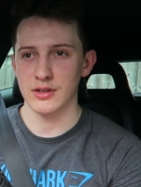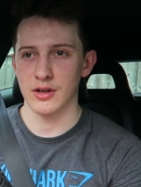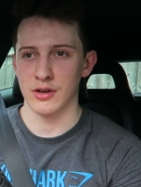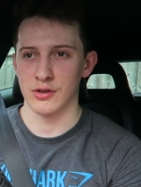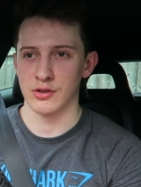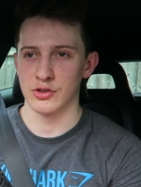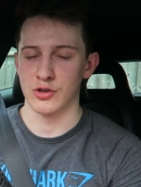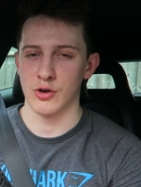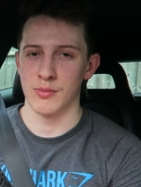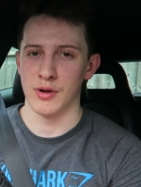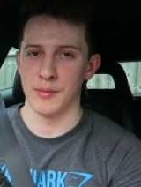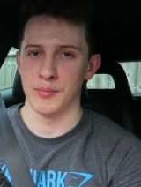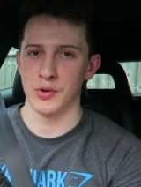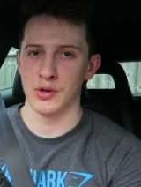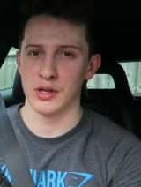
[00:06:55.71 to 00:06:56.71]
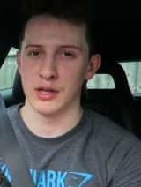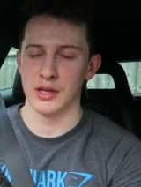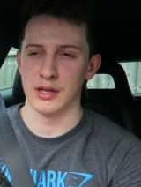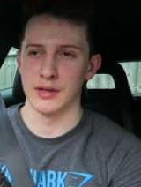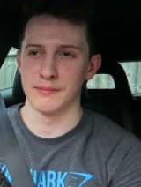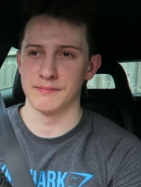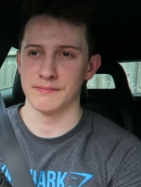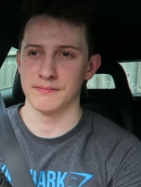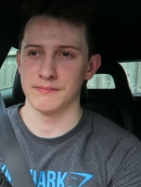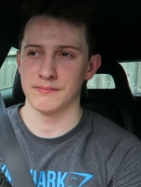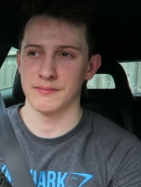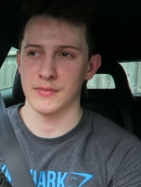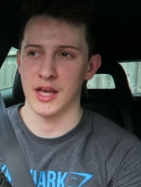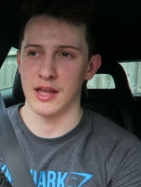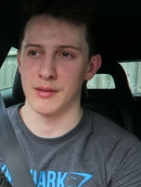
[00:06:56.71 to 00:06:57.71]
kind of control my body
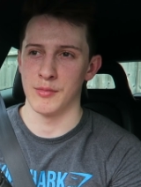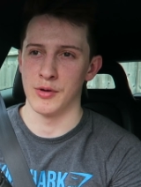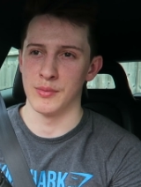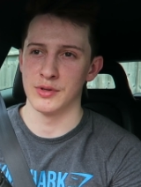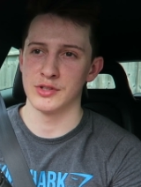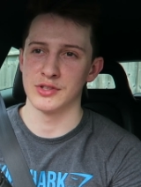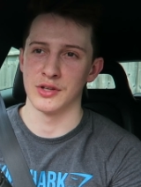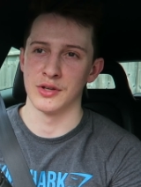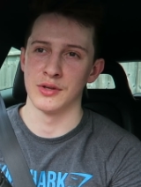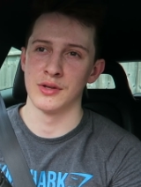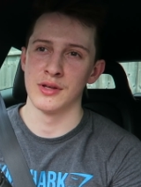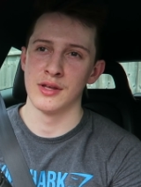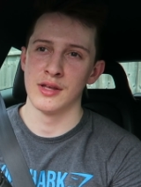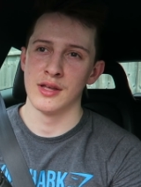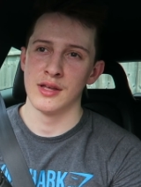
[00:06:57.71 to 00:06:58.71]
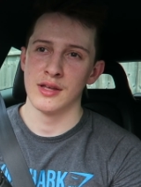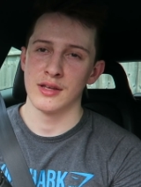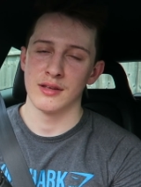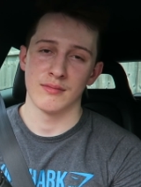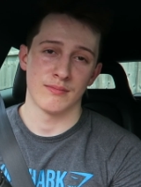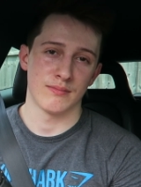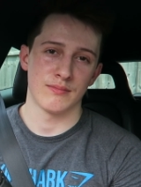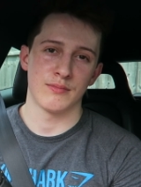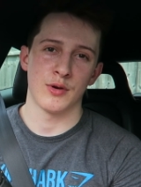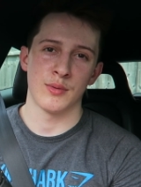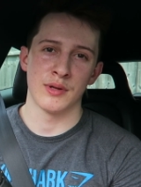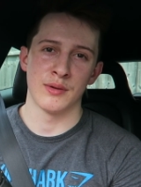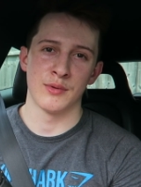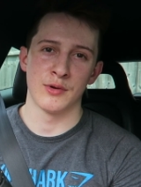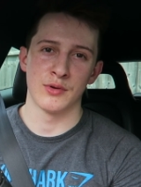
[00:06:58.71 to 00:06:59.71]
at the moment. So
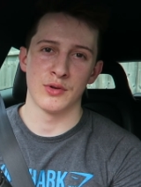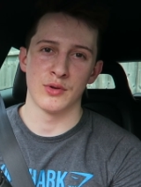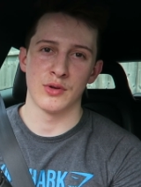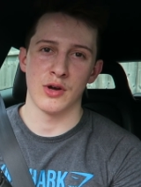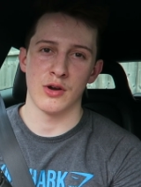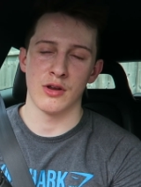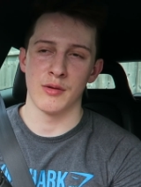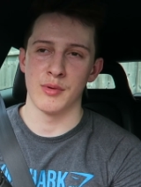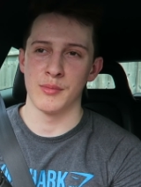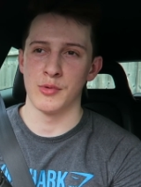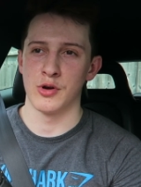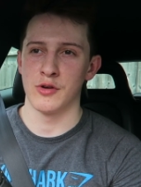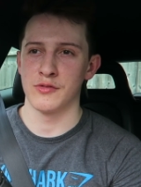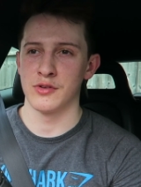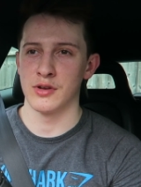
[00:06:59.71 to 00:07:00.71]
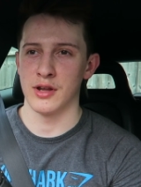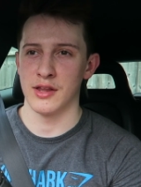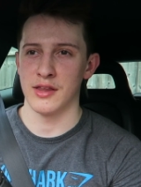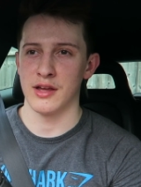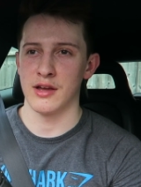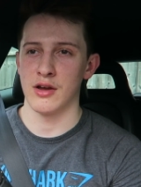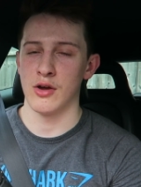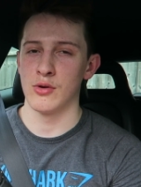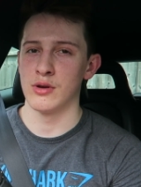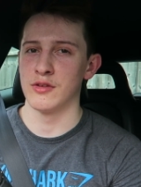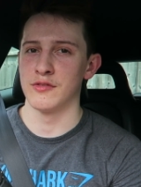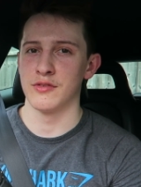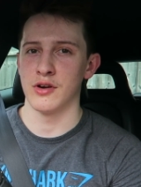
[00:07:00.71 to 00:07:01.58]
probably will do cardio a bit more often like that, only